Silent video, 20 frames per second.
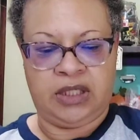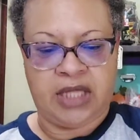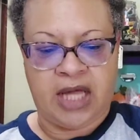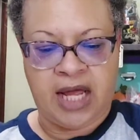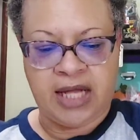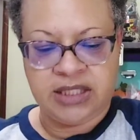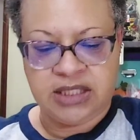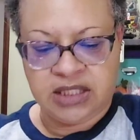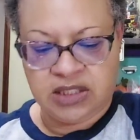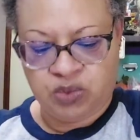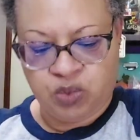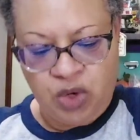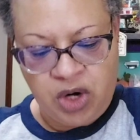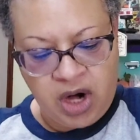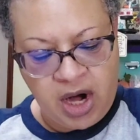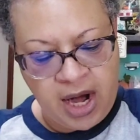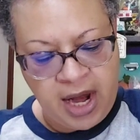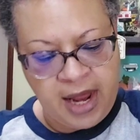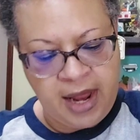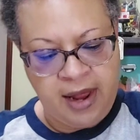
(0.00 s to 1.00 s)
That's
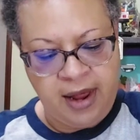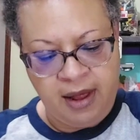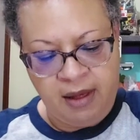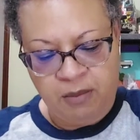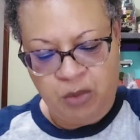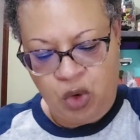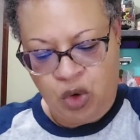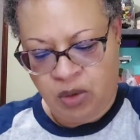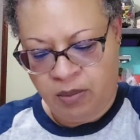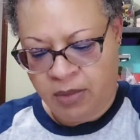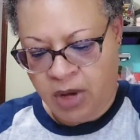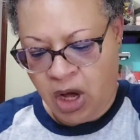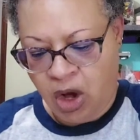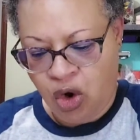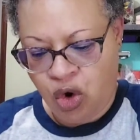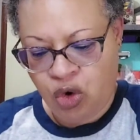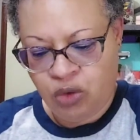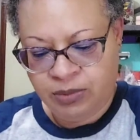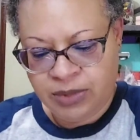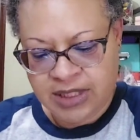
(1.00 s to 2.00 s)
where I am on my
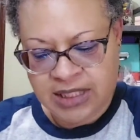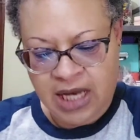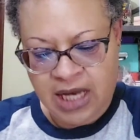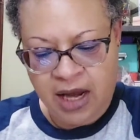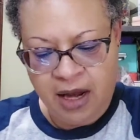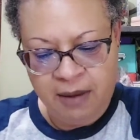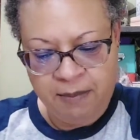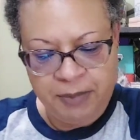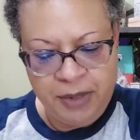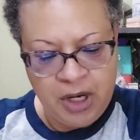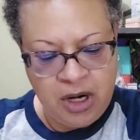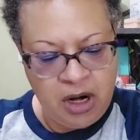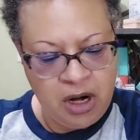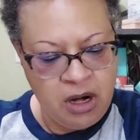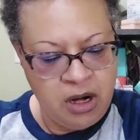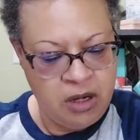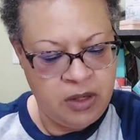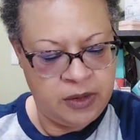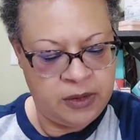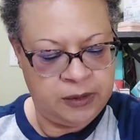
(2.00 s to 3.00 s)
home
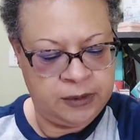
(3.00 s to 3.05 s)
sampler.